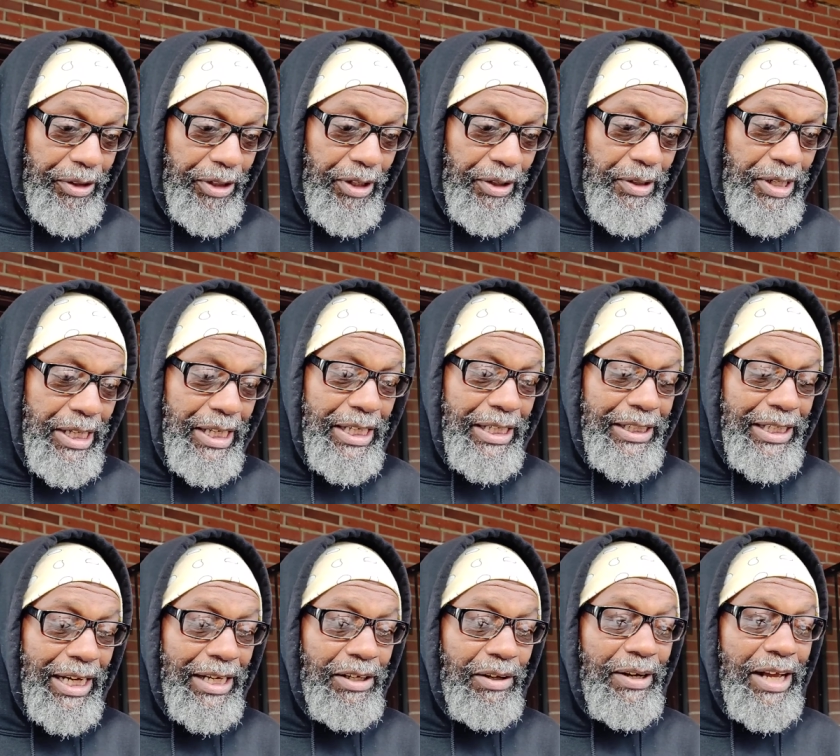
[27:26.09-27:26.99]
You know?
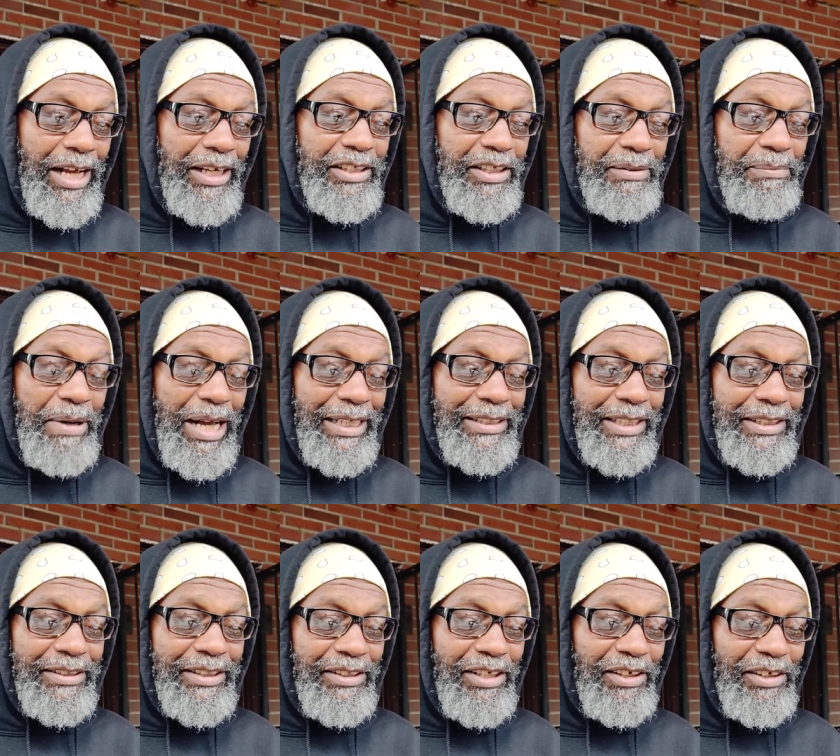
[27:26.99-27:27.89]
Yeah, I know Angela
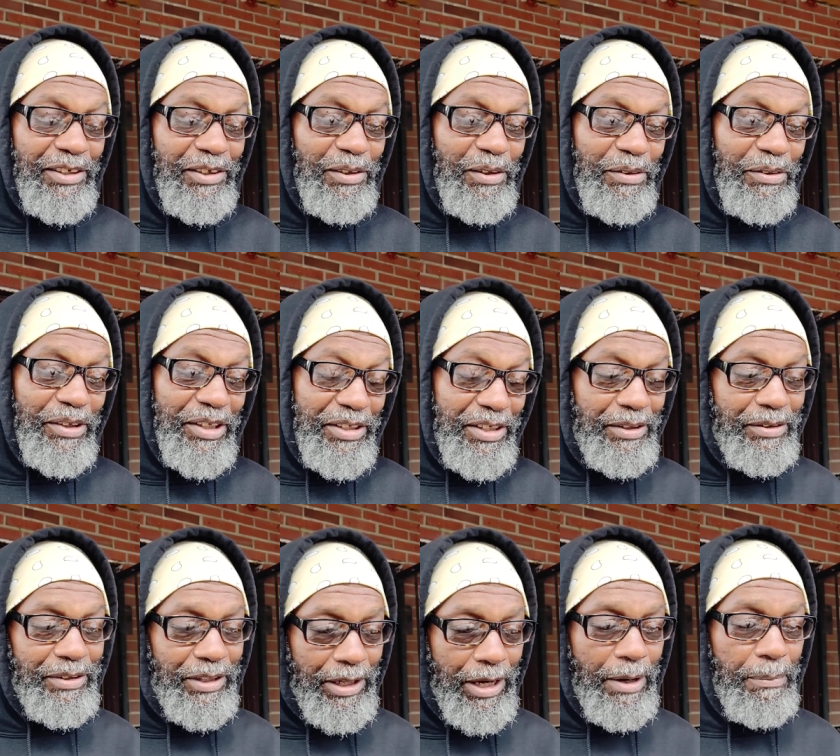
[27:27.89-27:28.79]
Bassett did her little, did
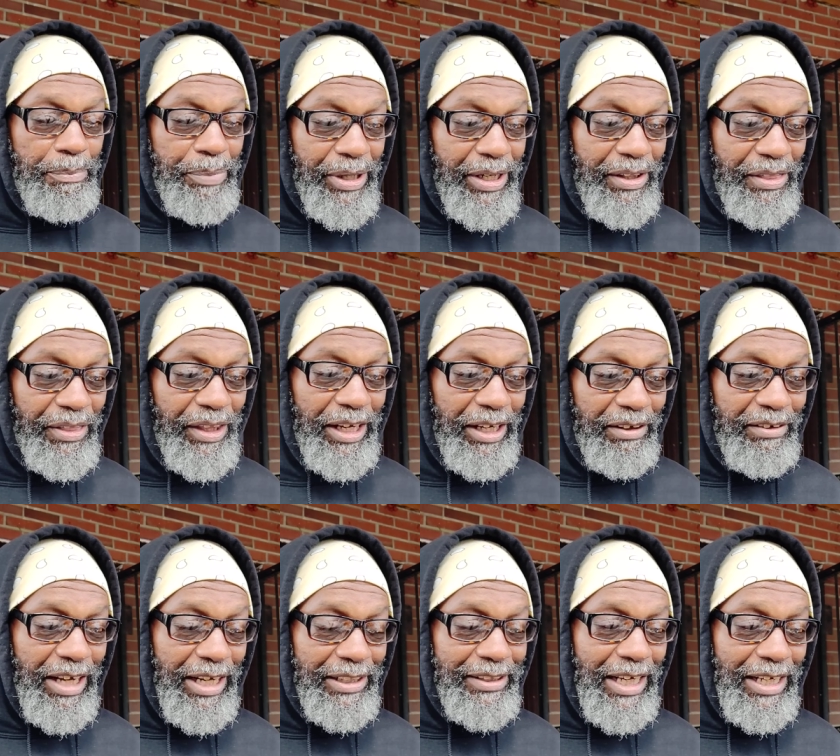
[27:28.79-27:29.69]
her big thing
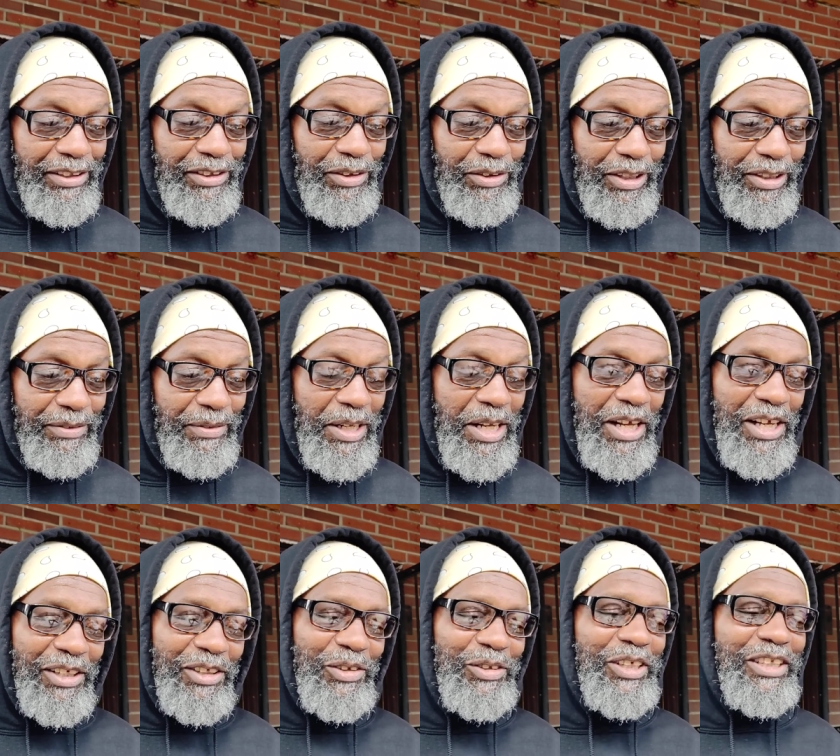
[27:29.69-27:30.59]
like that. So she,
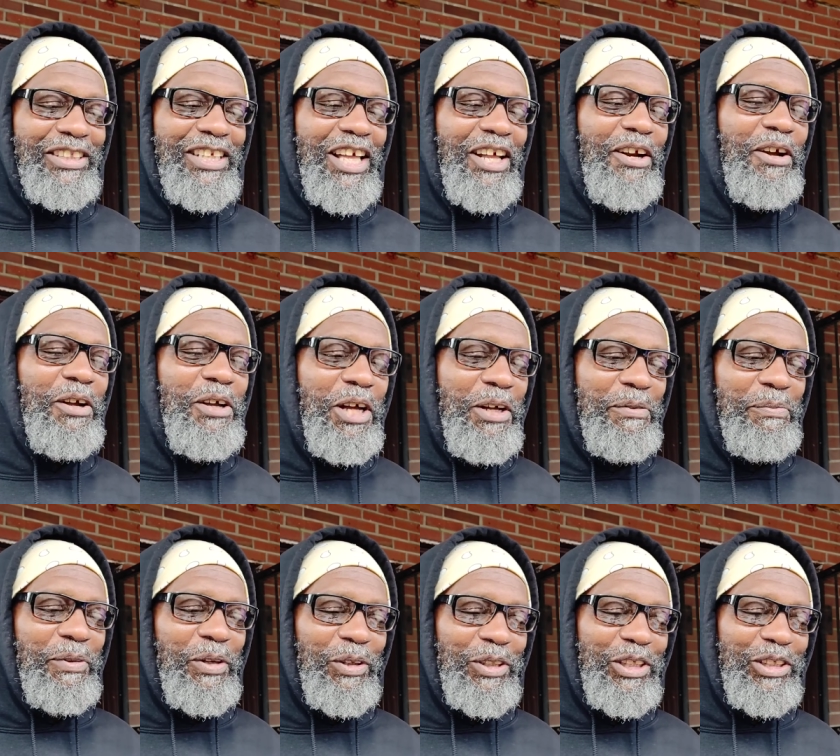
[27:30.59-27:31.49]
so there's a lot of
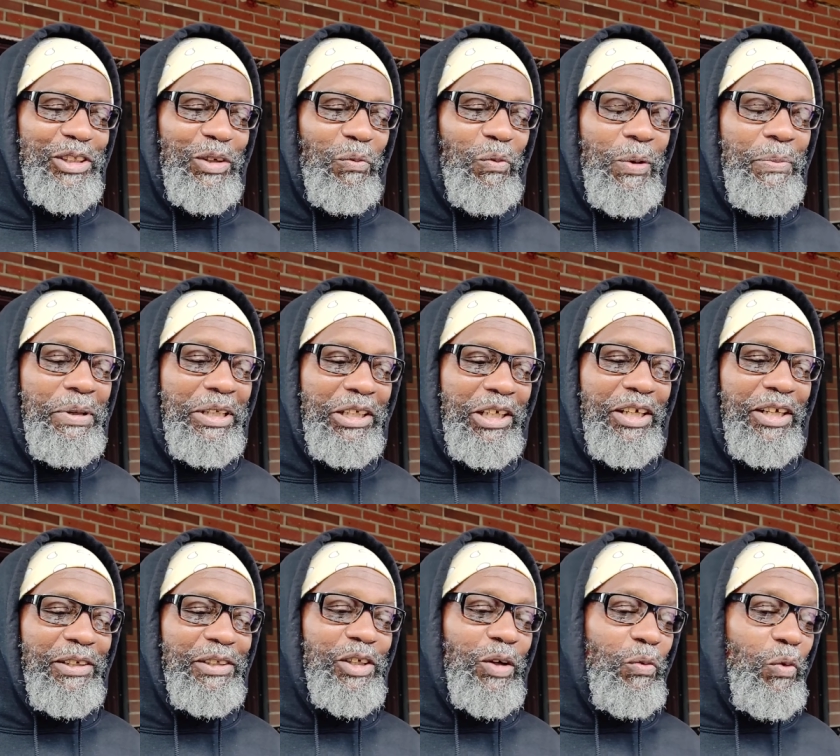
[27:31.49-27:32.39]
because it's a woman,
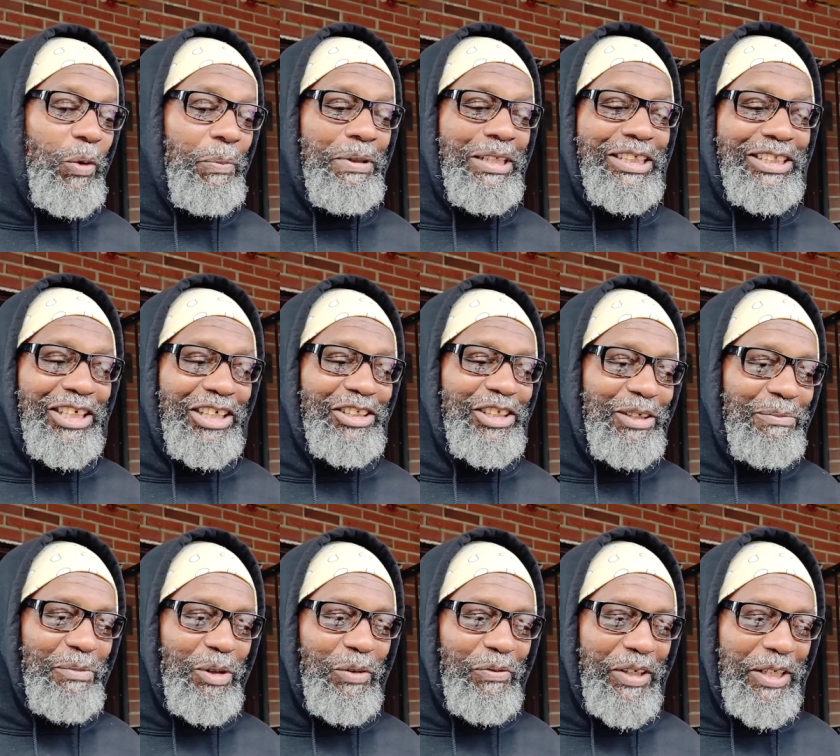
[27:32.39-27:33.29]
it's a woman centered
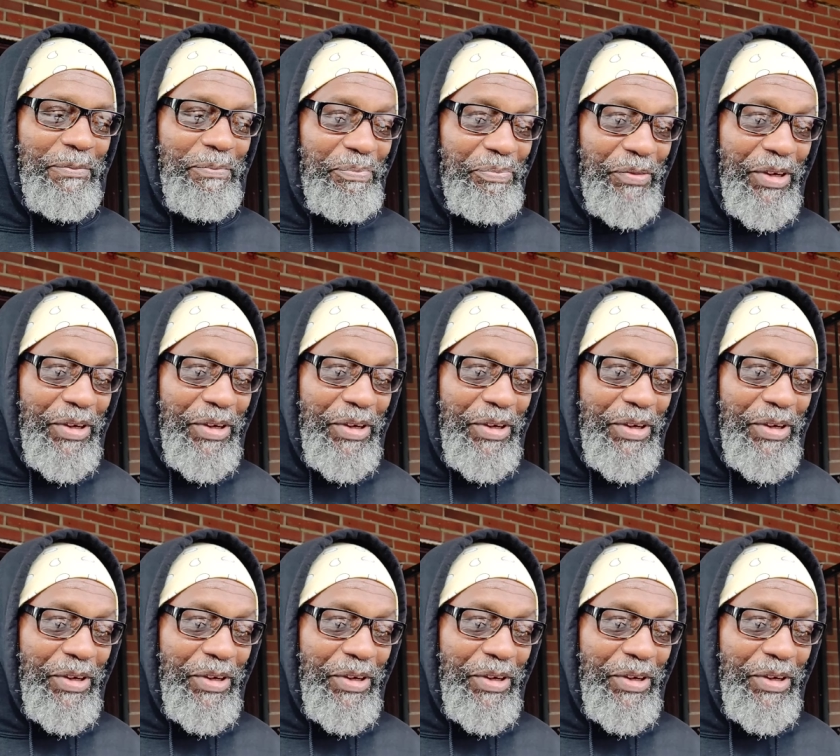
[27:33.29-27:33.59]
movie.